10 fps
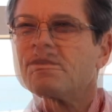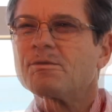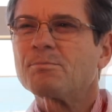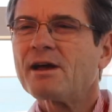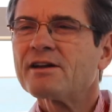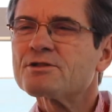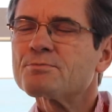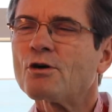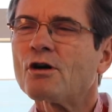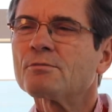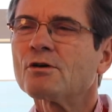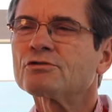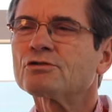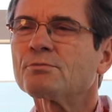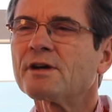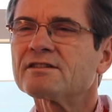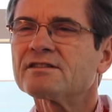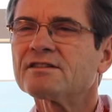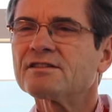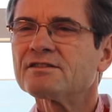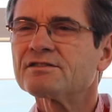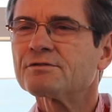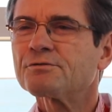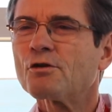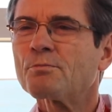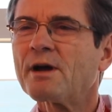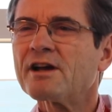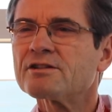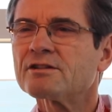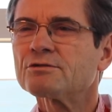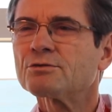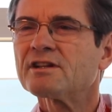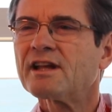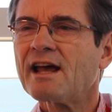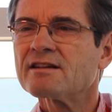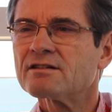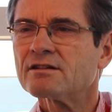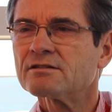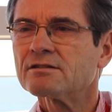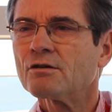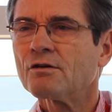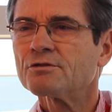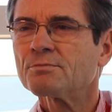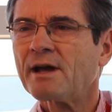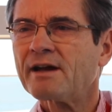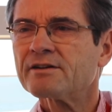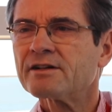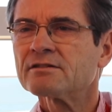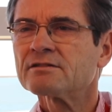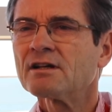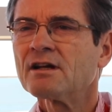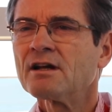The Pancreas program also makes it easier for patients with cancer of the pancreas